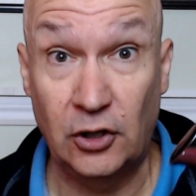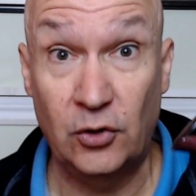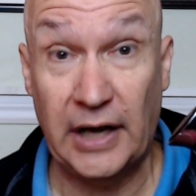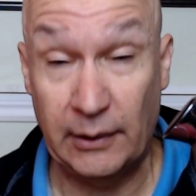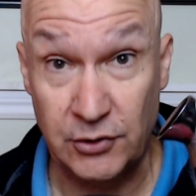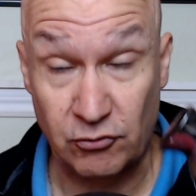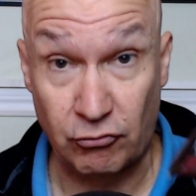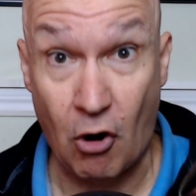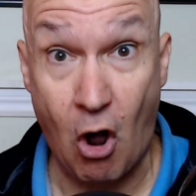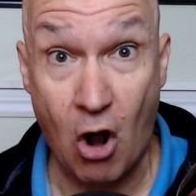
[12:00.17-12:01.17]
I was
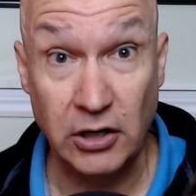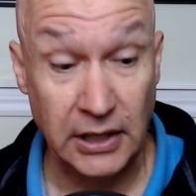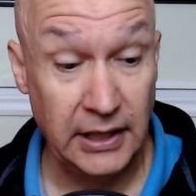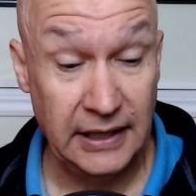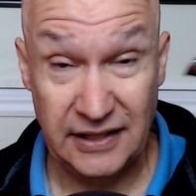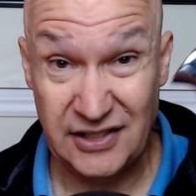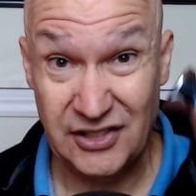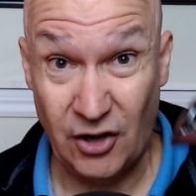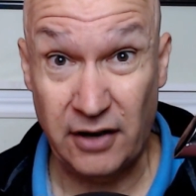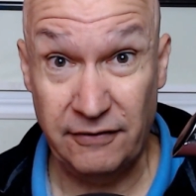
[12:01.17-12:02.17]
wrong. This is
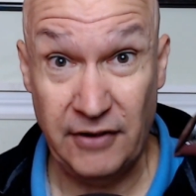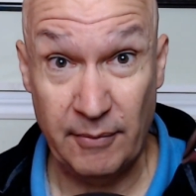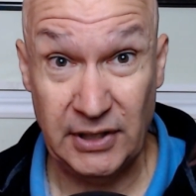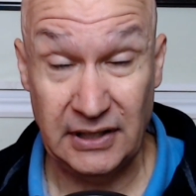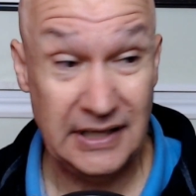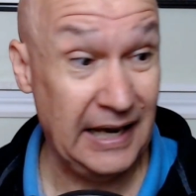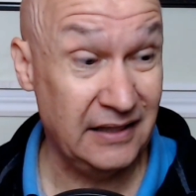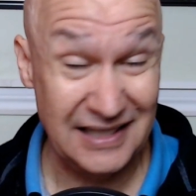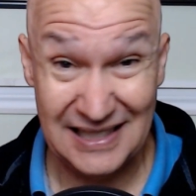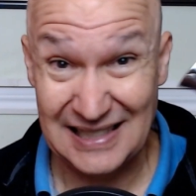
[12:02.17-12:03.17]
not a feminine take.
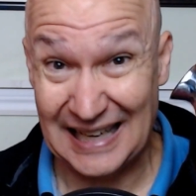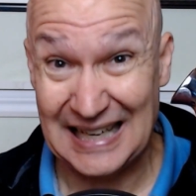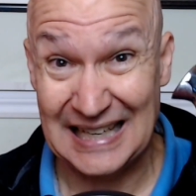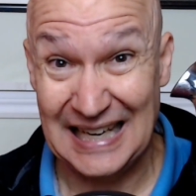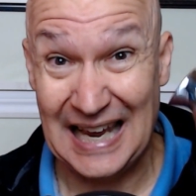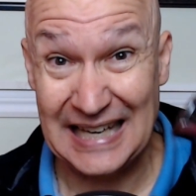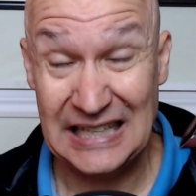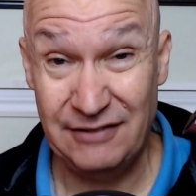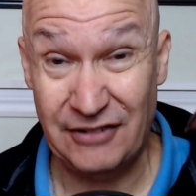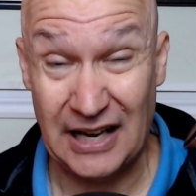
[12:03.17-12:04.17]
This is like a
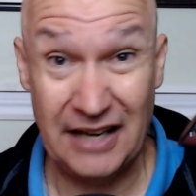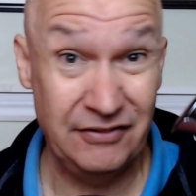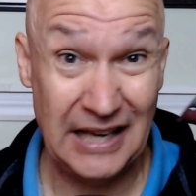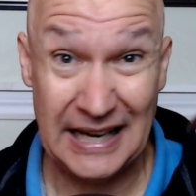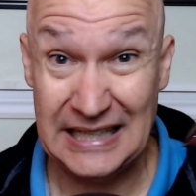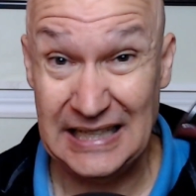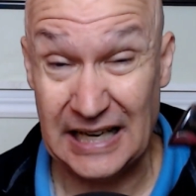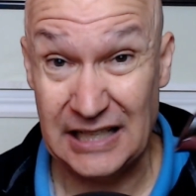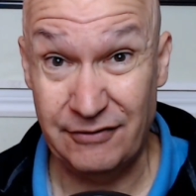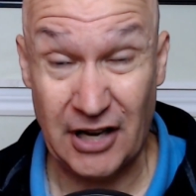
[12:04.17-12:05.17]

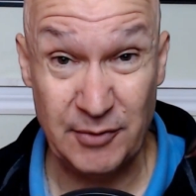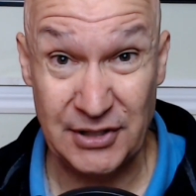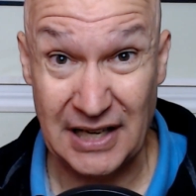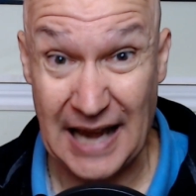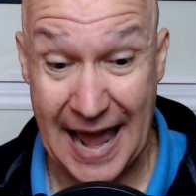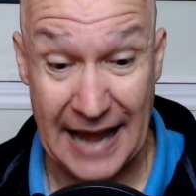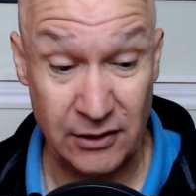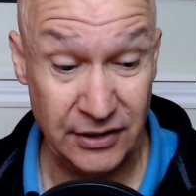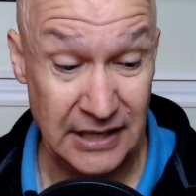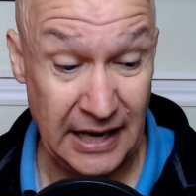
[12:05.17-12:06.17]
95%
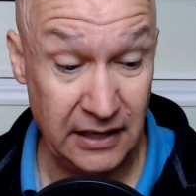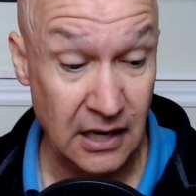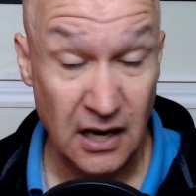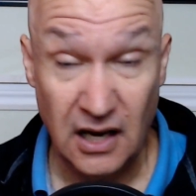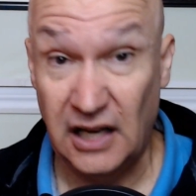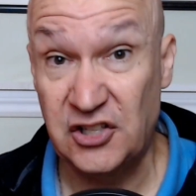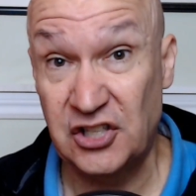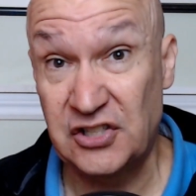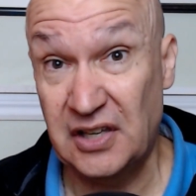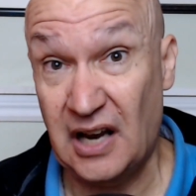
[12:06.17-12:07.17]
accurate take. It's
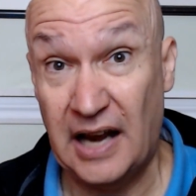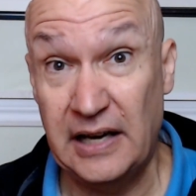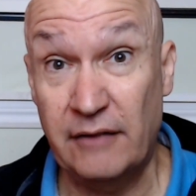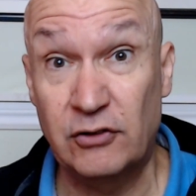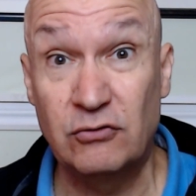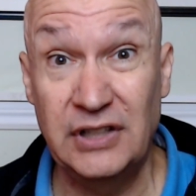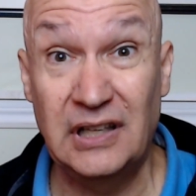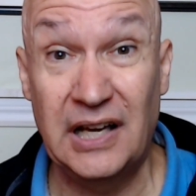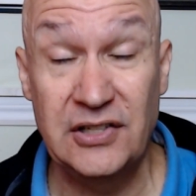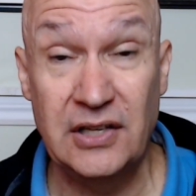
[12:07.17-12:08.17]
just that I never
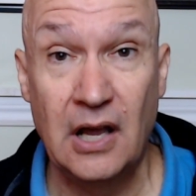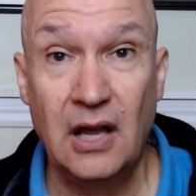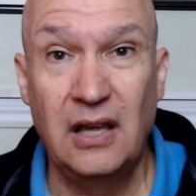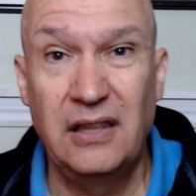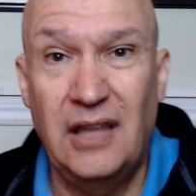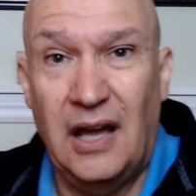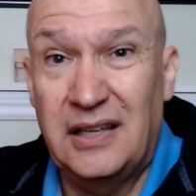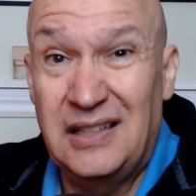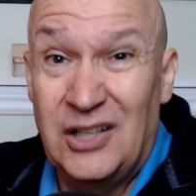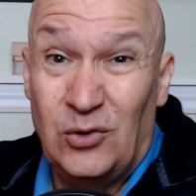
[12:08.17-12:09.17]
realized,
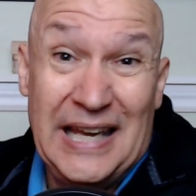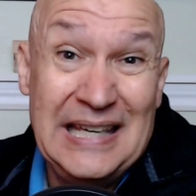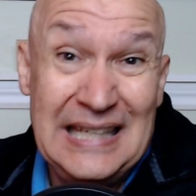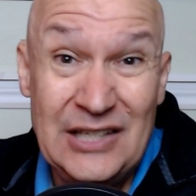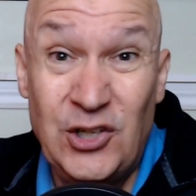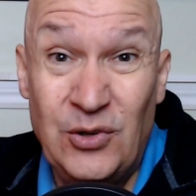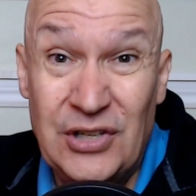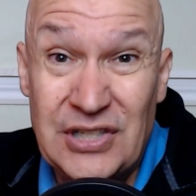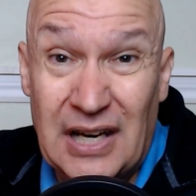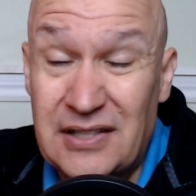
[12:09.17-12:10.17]
Layton is
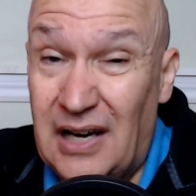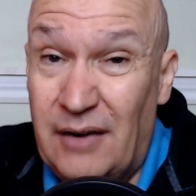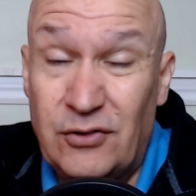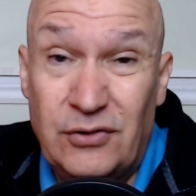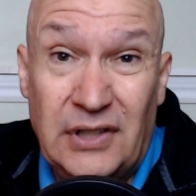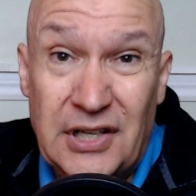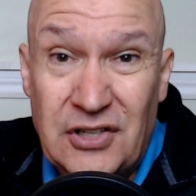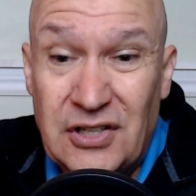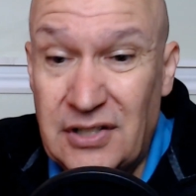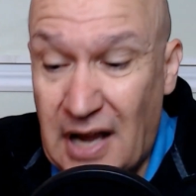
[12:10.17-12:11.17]
unisex, and I never realized
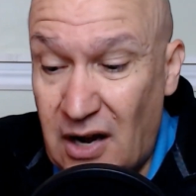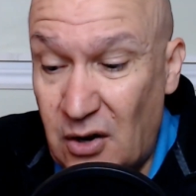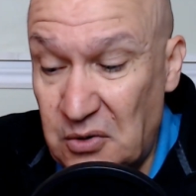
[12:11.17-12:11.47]
just how,